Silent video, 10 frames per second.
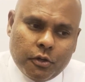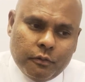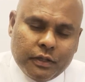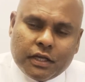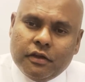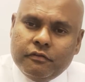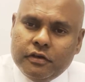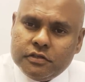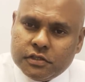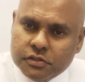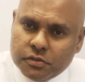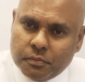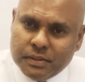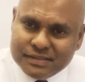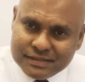with convincing your
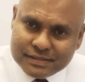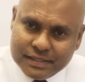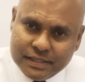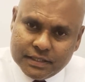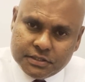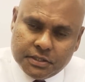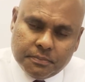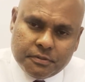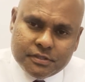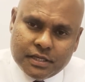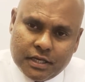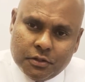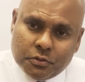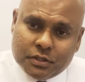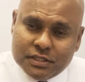business leadership to say,
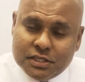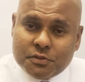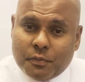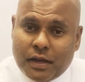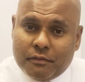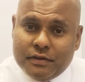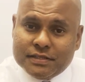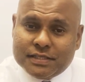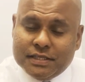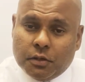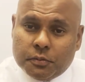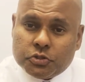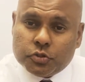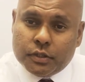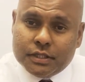look, this is where we see
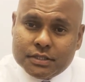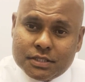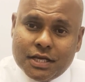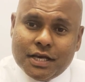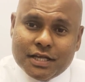opportunities.